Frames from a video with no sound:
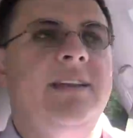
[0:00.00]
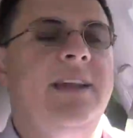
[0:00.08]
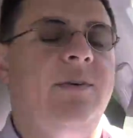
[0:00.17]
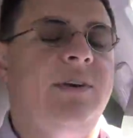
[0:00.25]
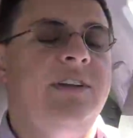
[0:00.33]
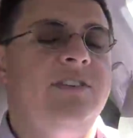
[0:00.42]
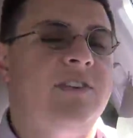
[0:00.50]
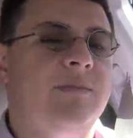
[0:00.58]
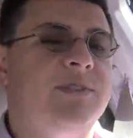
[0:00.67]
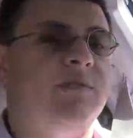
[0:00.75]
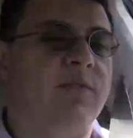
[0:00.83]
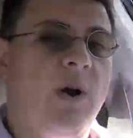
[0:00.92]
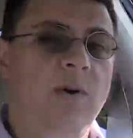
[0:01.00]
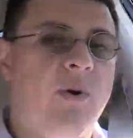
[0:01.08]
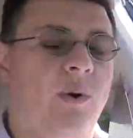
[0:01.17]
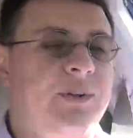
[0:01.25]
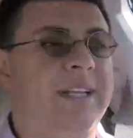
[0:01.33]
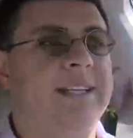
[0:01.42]
Now, in terms of road
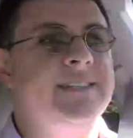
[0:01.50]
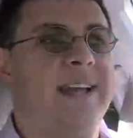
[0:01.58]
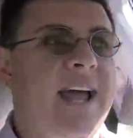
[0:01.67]
holding, this